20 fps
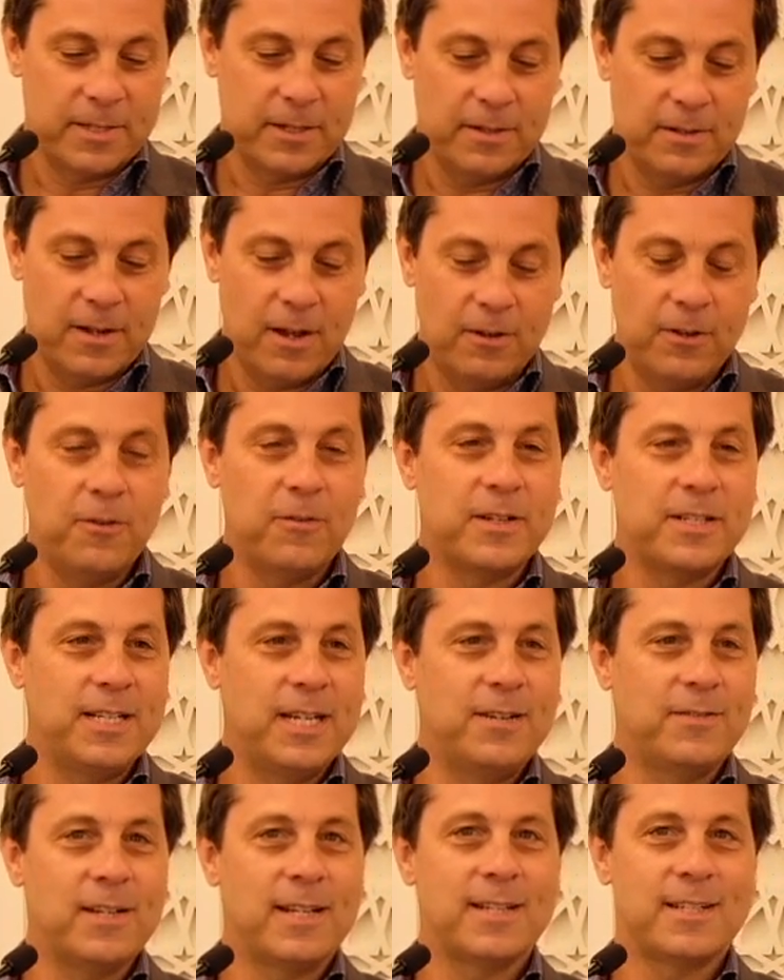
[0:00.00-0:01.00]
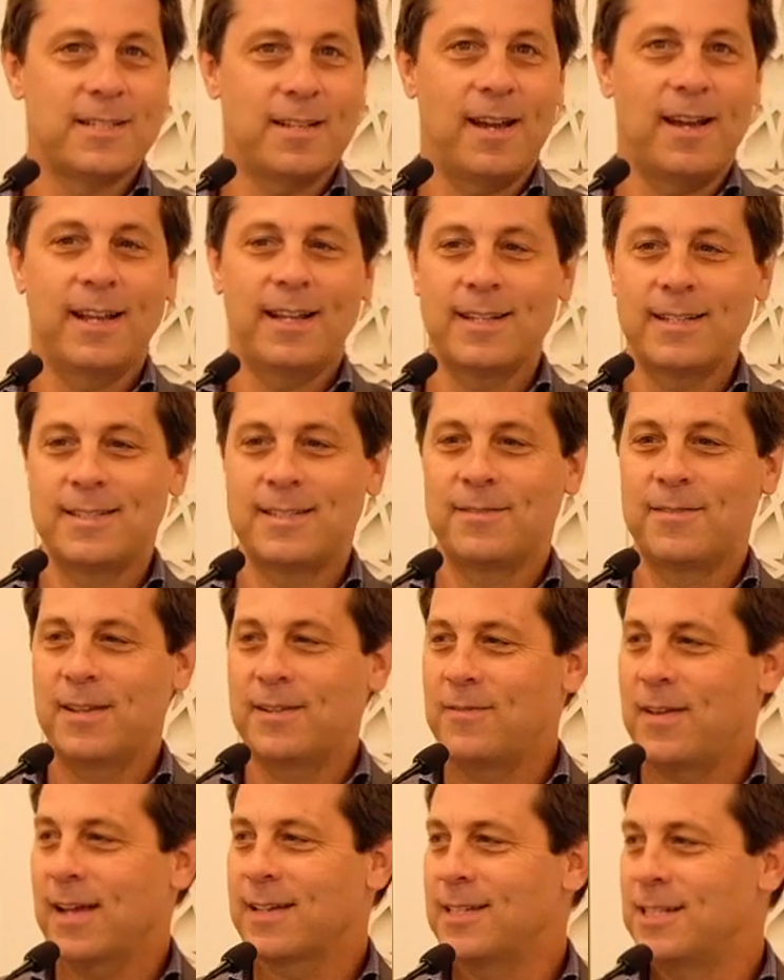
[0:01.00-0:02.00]
So you know you achieved it in science if
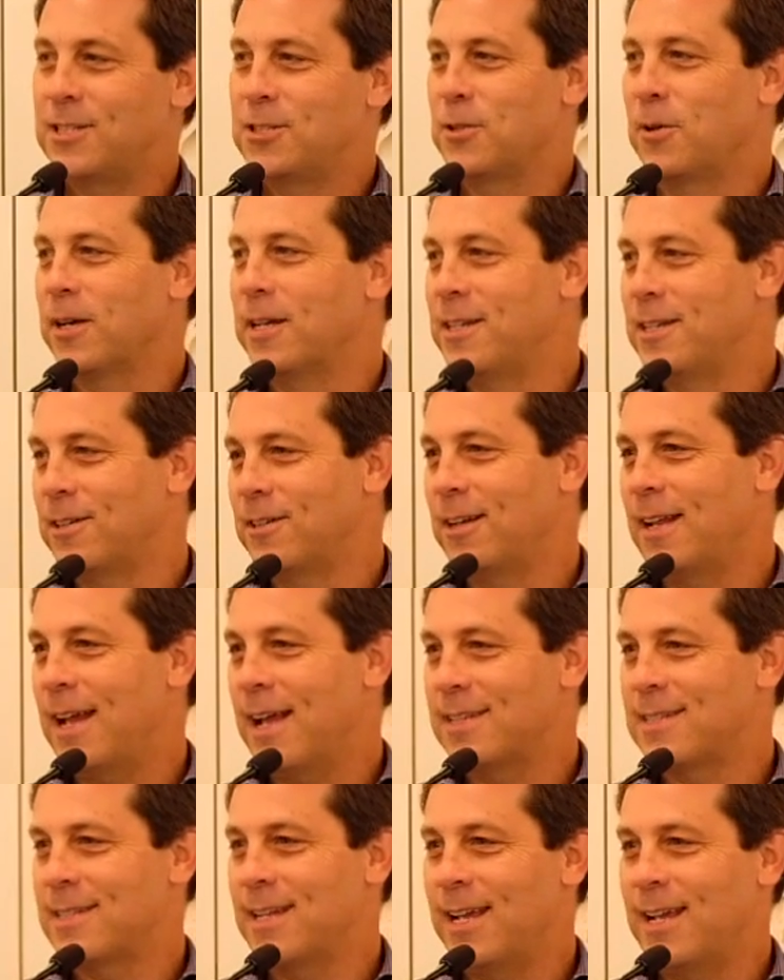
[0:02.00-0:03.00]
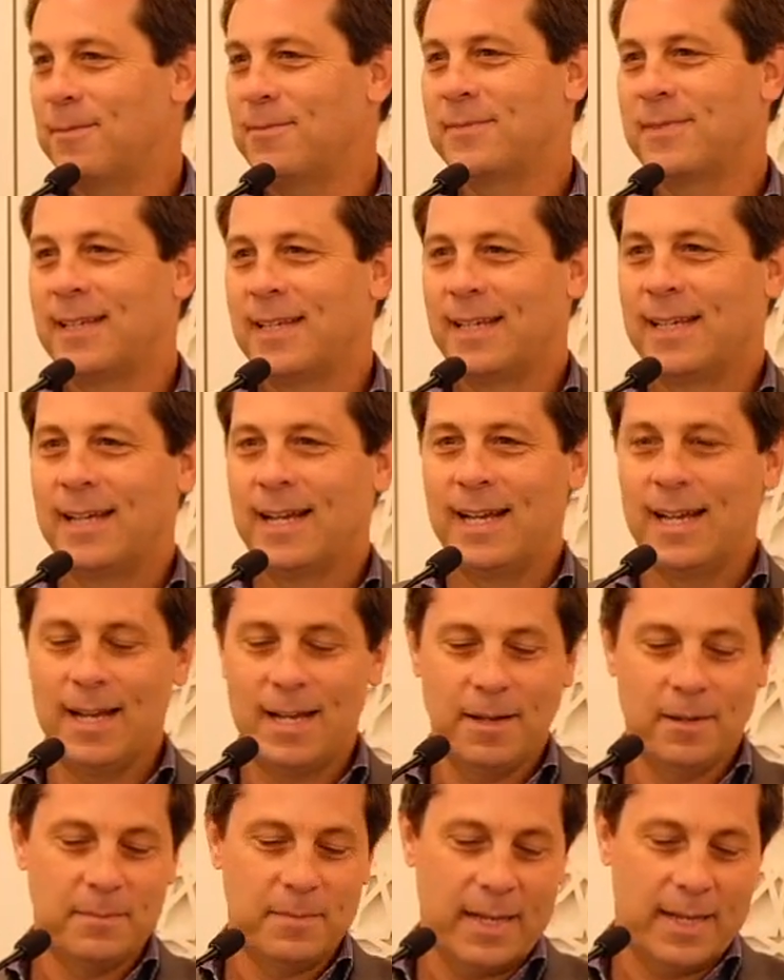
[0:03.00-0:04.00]
they've actually shortened your last name
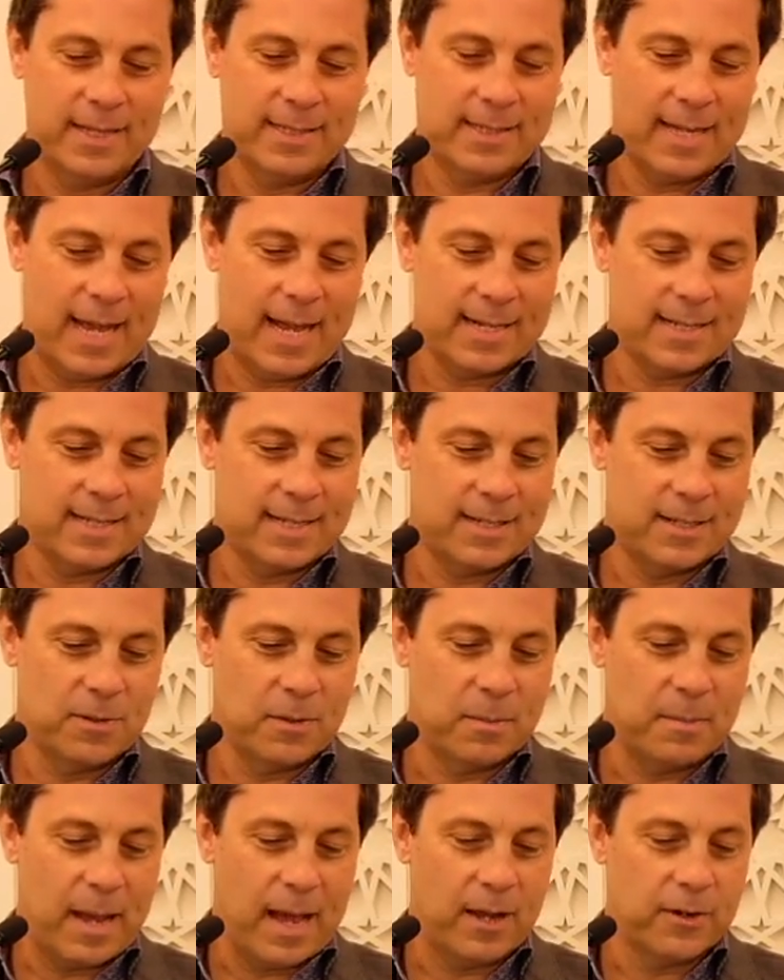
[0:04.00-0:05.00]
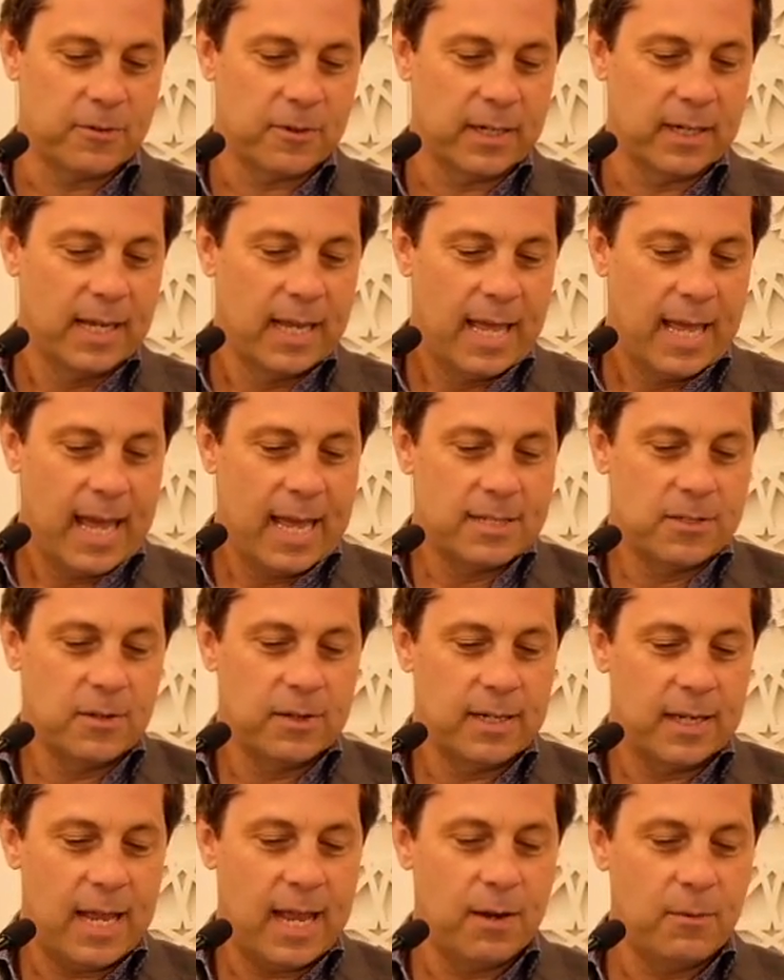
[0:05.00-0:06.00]
and attached it to a boundary. And so
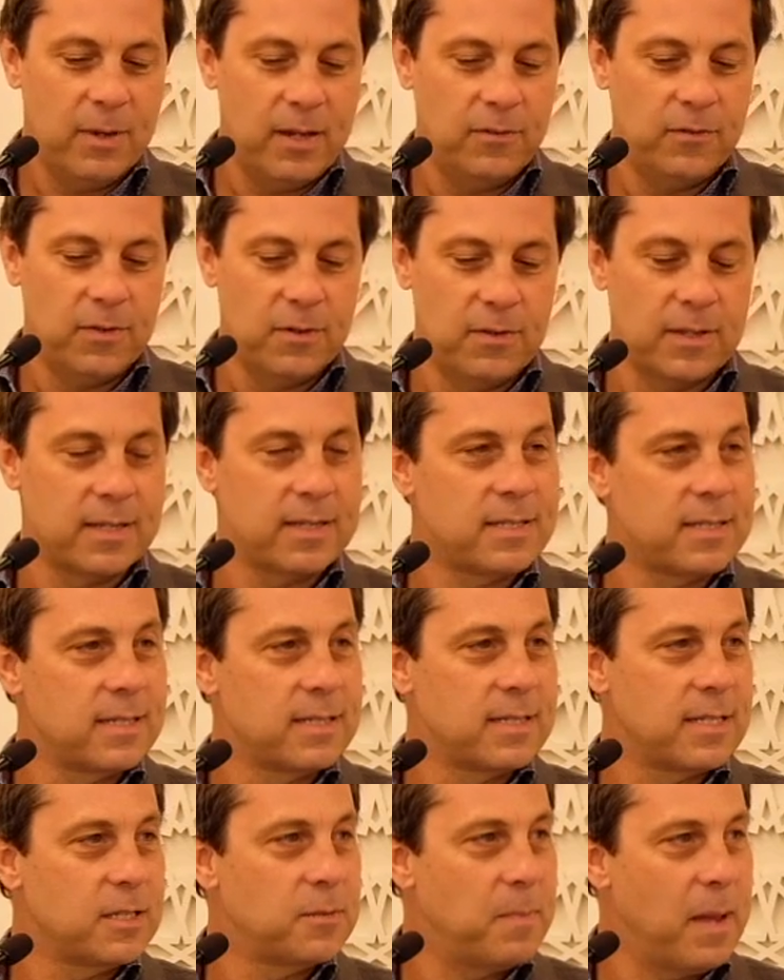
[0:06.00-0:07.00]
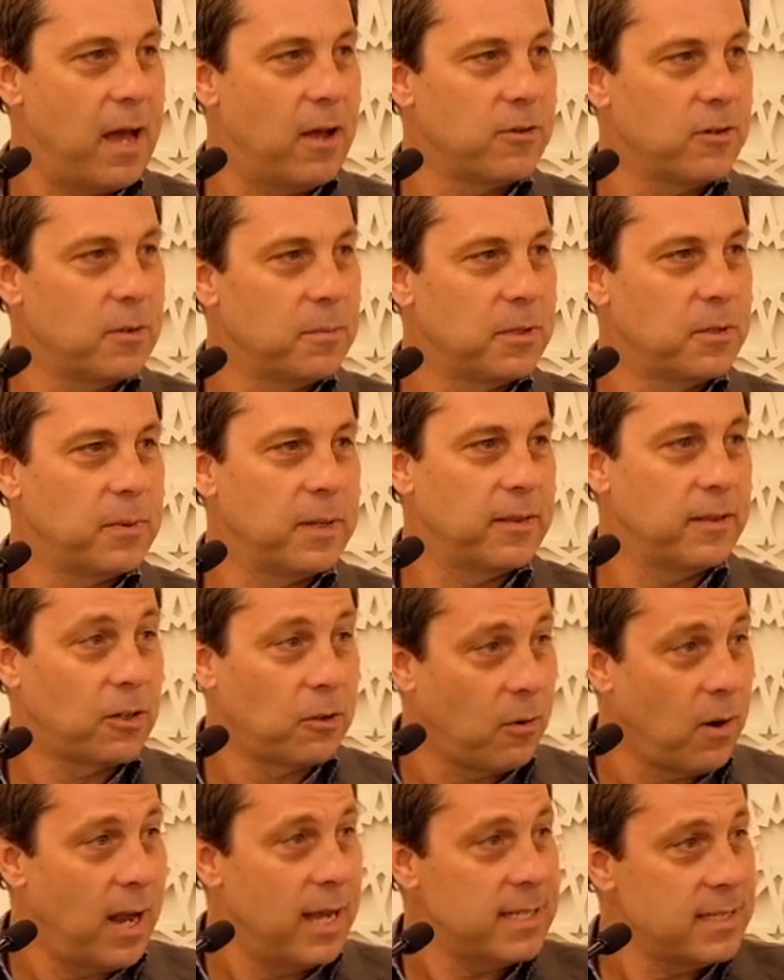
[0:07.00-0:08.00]
today we view this as this boundary between
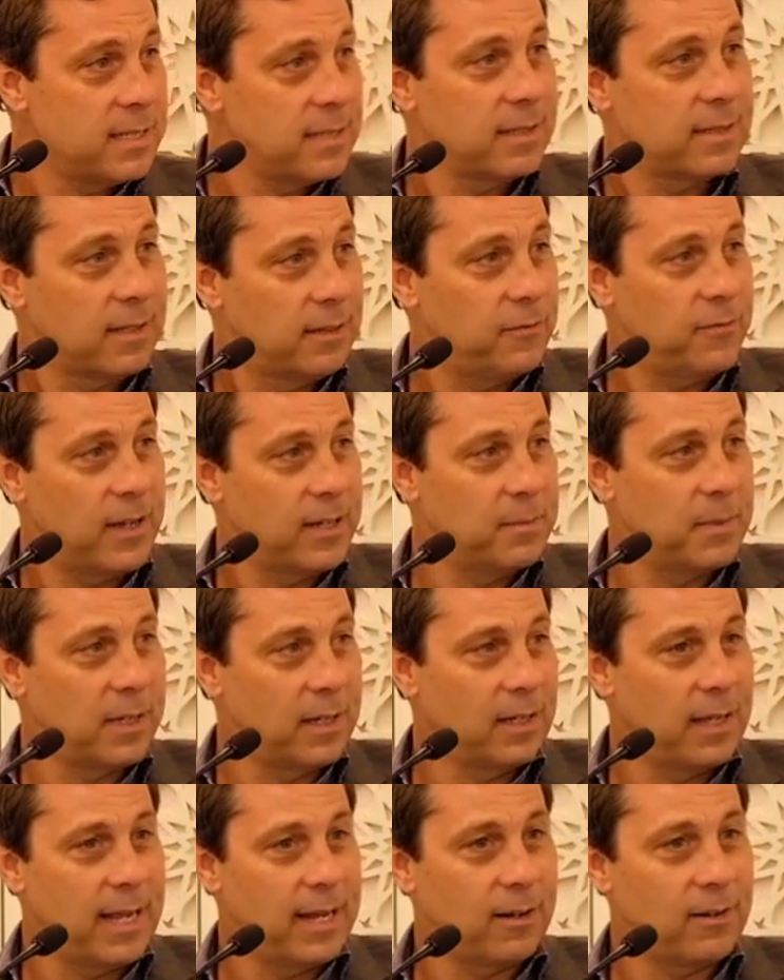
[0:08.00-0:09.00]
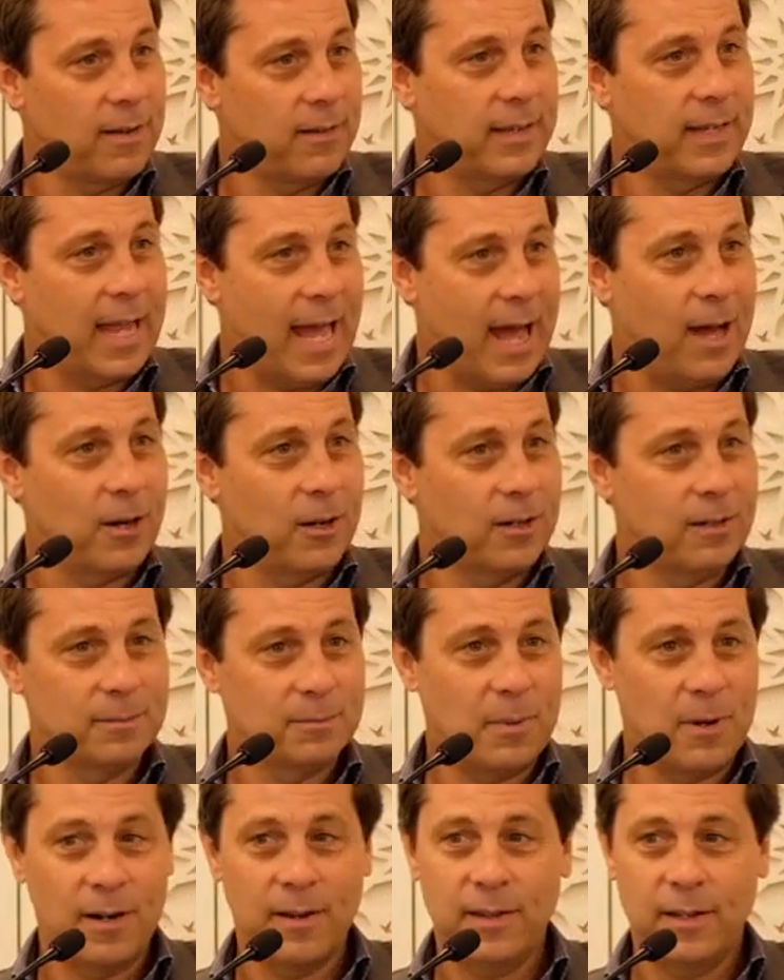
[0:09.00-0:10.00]
the crust, fundamental layer on the
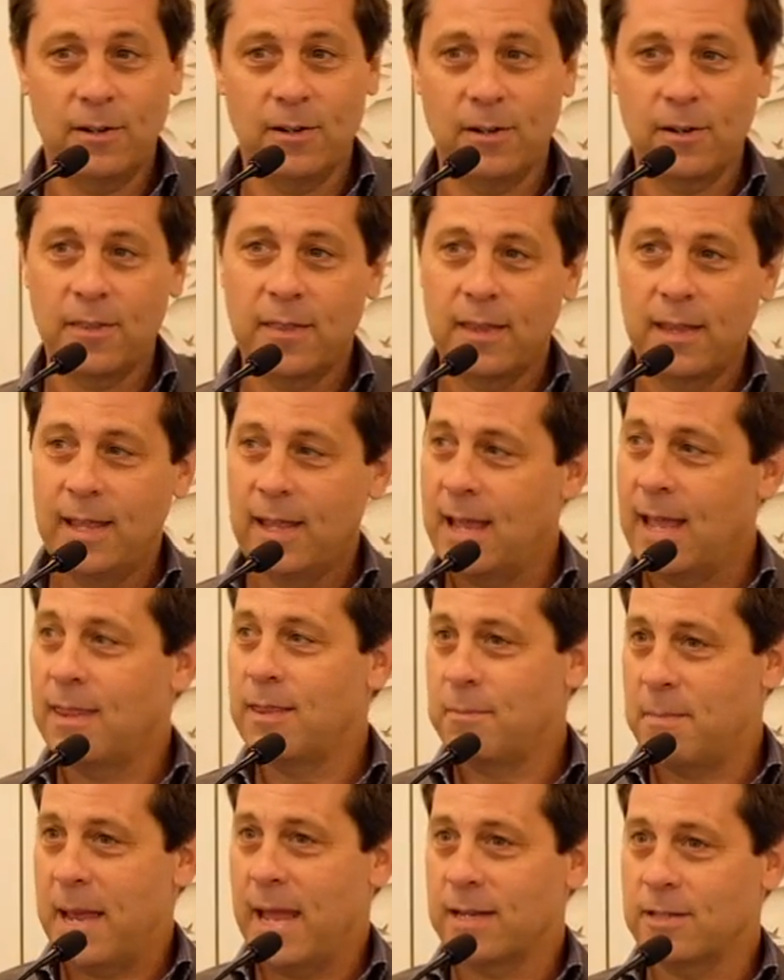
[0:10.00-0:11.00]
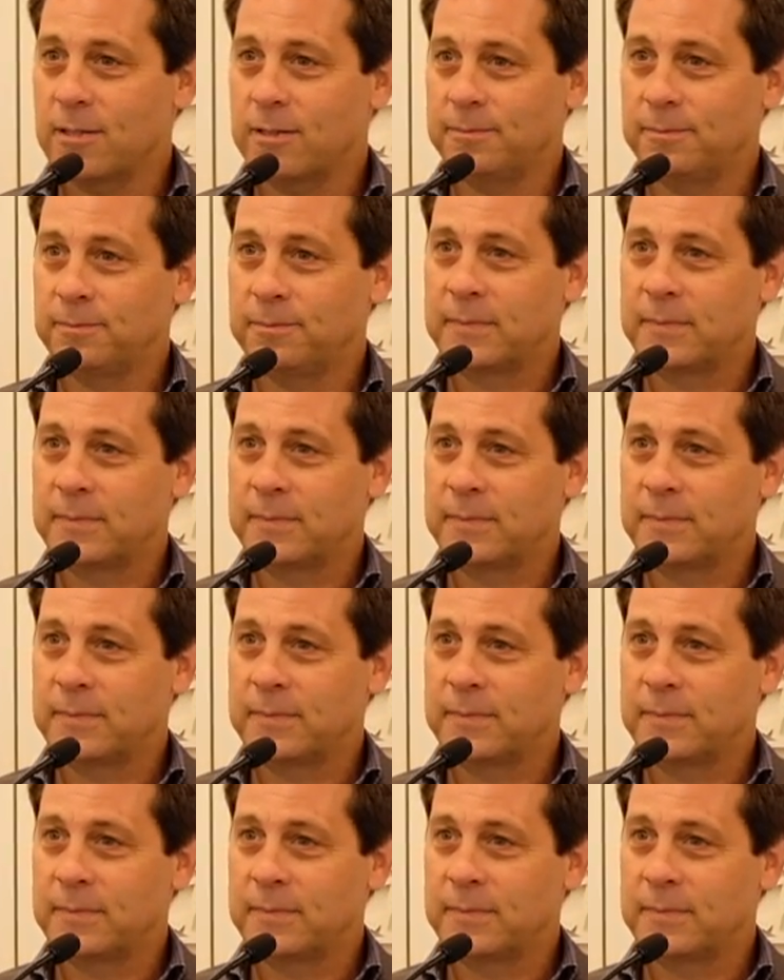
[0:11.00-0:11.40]
outer part of the Earth, and the mantle.